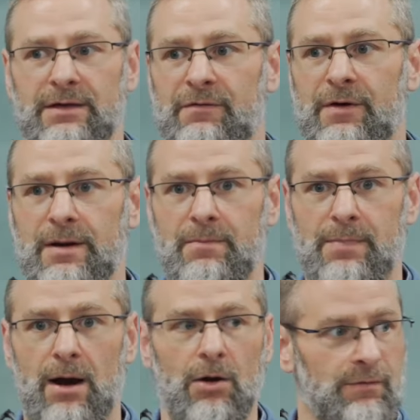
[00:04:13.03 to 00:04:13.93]
a very
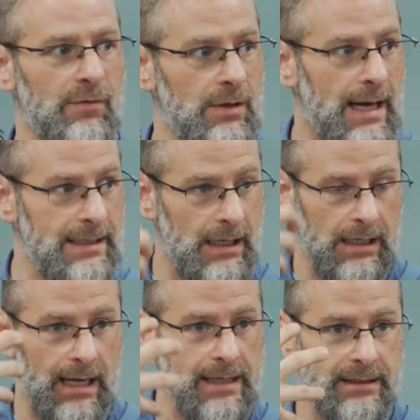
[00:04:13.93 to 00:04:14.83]
powerful light, the
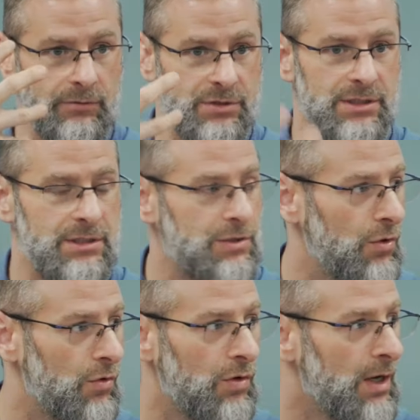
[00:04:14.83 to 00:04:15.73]
light that was just
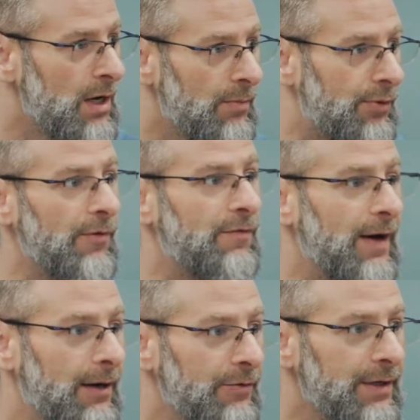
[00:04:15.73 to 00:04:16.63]
so
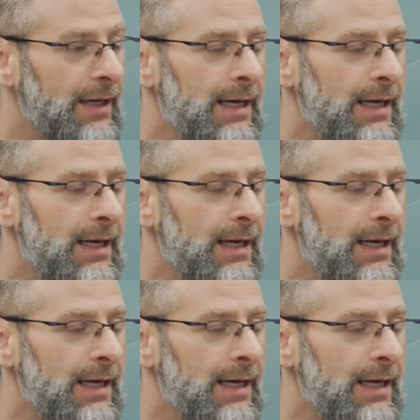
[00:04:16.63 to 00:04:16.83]
profound.